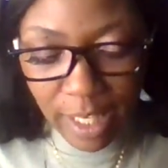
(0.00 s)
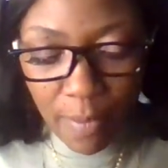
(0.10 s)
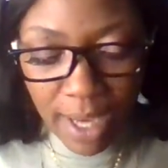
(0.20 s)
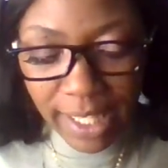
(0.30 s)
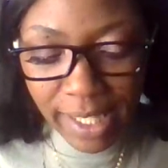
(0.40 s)

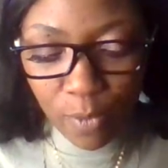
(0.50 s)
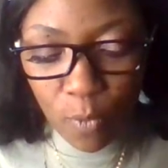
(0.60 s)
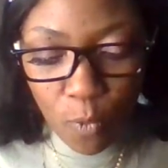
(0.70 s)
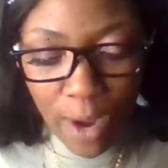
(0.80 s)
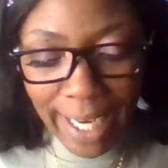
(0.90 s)
Somebody's
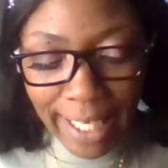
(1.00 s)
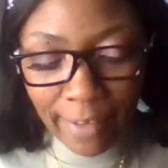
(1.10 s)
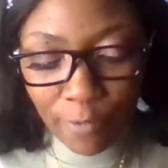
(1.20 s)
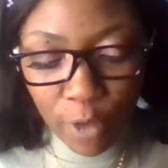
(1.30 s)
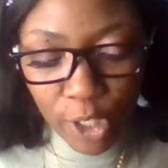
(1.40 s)

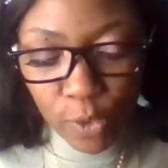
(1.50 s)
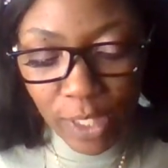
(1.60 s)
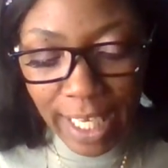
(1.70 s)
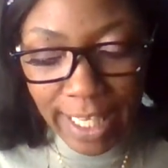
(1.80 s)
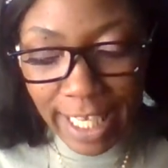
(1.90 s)
waiting for you
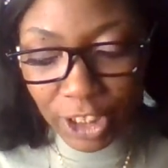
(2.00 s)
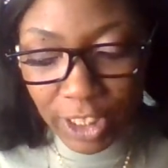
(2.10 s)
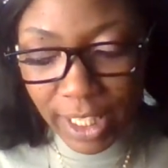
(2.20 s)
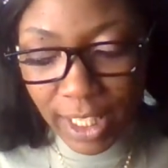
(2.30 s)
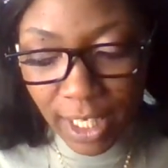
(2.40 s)
to get that
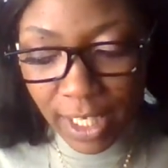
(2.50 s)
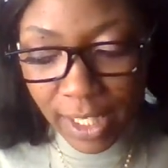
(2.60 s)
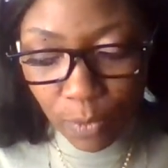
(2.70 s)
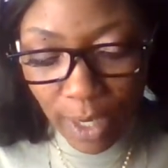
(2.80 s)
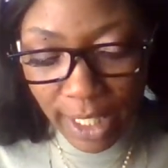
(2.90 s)
shit
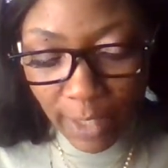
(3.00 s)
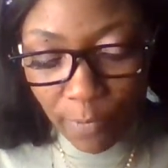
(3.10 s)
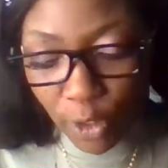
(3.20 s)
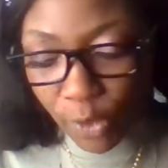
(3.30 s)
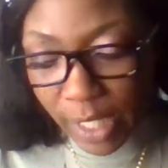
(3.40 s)
done, waiting
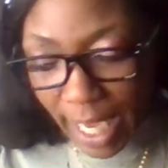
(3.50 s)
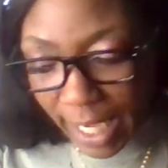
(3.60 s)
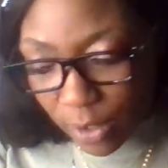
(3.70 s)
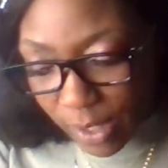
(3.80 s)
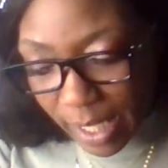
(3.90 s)
for you to
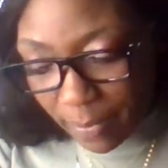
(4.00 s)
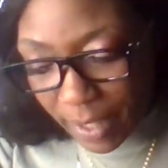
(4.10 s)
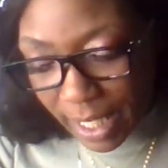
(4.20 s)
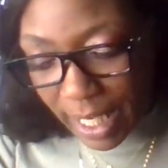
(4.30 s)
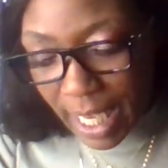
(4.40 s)
handle
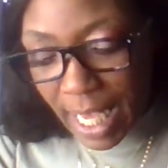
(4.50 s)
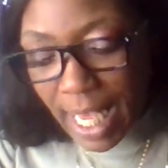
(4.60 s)
something.